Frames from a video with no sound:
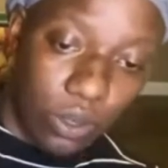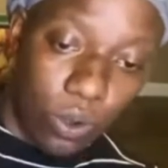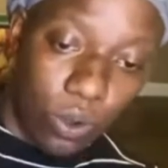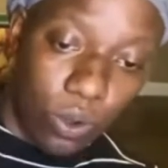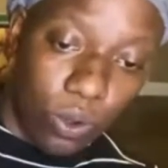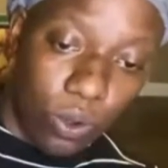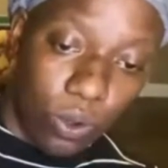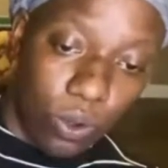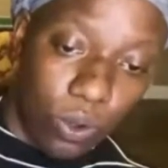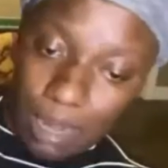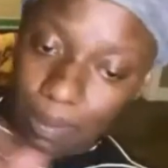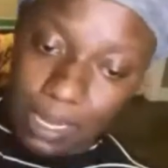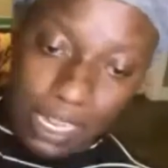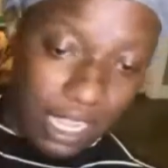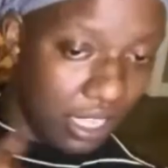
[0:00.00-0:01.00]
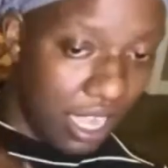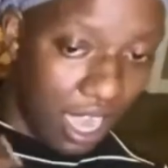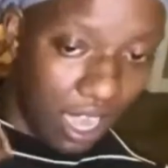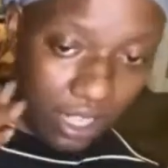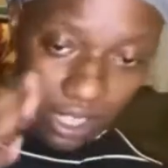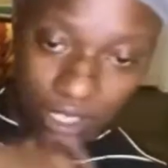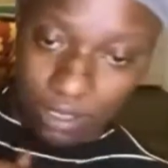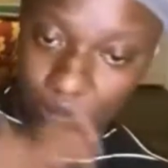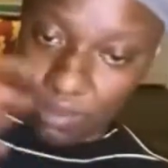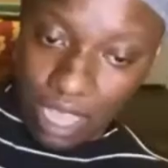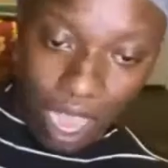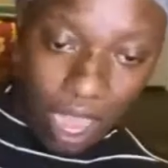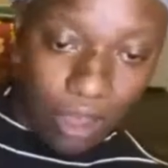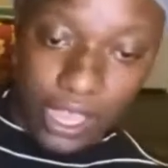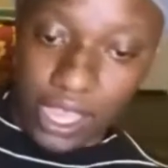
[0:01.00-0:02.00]
or Dominique,
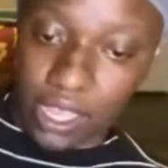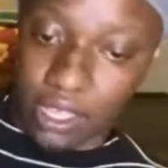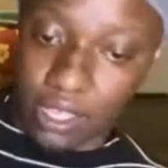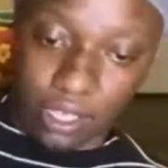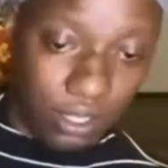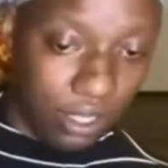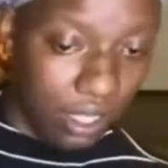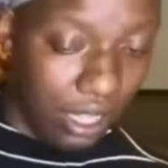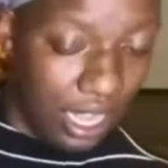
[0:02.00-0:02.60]
y'all here,